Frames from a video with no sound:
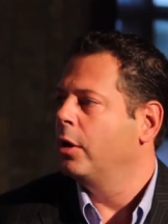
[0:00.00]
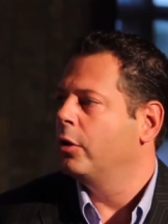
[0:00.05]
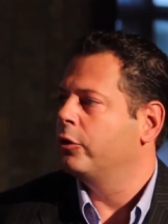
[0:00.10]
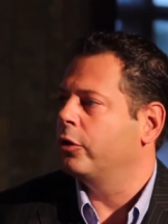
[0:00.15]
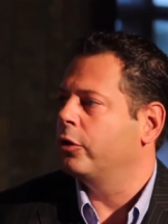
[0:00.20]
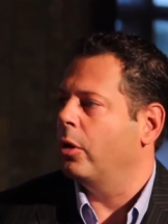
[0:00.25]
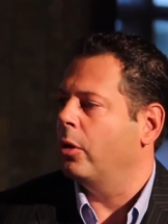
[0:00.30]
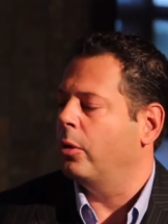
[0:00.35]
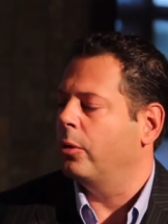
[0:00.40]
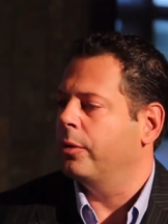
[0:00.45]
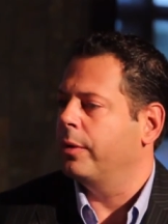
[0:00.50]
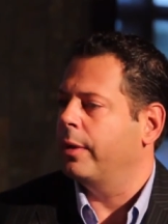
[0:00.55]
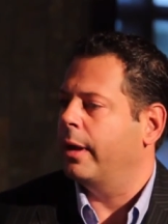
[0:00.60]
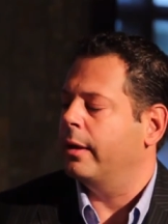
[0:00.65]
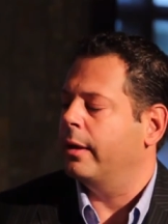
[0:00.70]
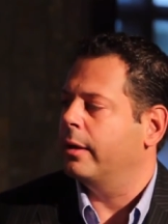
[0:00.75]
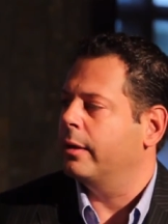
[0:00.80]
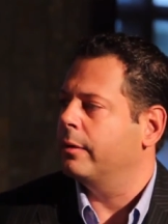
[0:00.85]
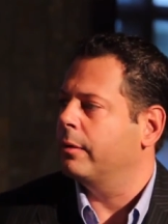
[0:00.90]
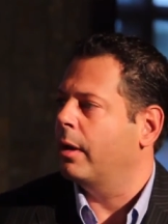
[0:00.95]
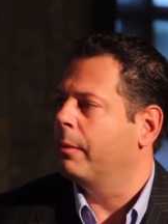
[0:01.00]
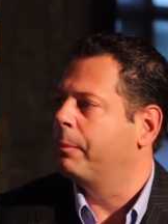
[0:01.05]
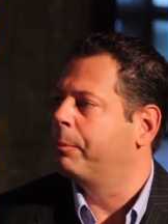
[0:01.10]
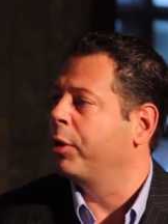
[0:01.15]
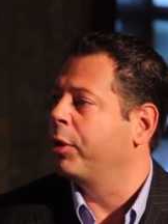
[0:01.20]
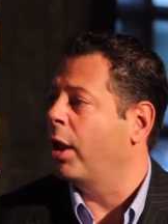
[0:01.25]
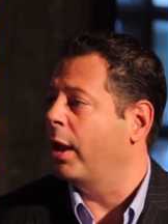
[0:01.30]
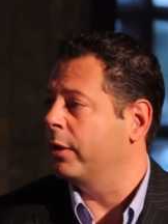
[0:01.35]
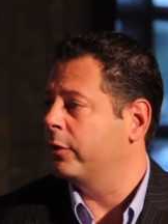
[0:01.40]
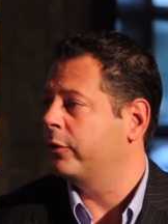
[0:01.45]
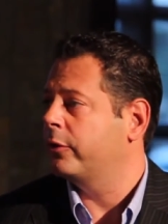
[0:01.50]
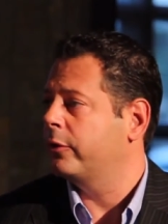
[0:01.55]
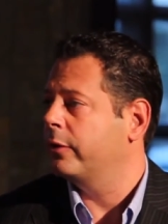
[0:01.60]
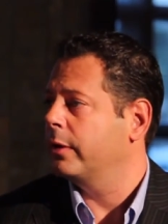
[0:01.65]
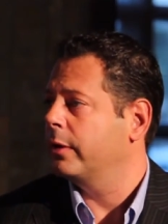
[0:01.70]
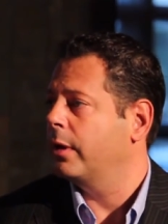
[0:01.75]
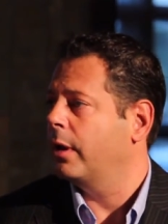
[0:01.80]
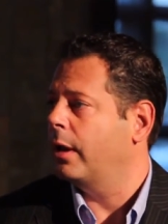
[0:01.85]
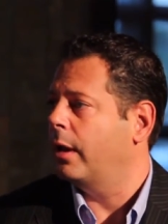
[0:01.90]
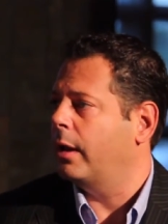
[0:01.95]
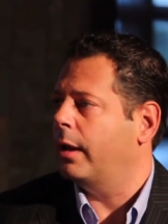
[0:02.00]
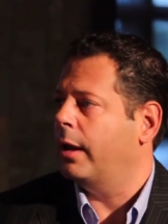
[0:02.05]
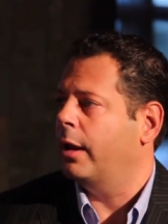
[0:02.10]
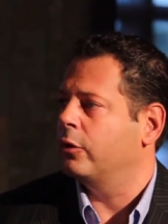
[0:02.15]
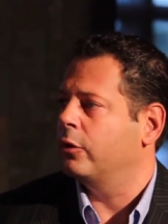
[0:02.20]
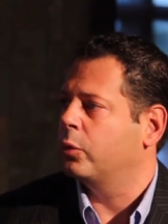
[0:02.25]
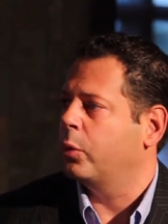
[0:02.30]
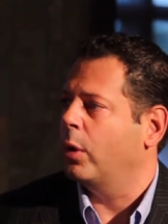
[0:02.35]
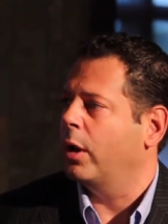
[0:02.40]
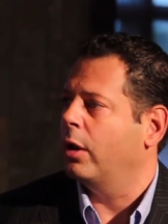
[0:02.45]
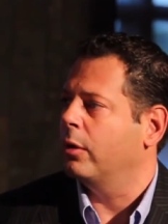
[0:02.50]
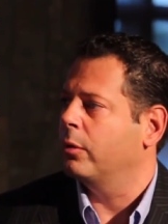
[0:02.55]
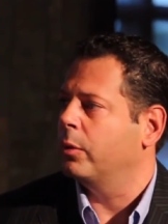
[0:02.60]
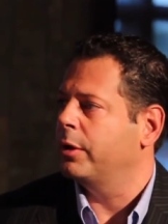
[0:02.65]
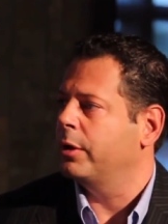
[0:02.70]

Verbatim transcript: so uh, a plus uh, as well.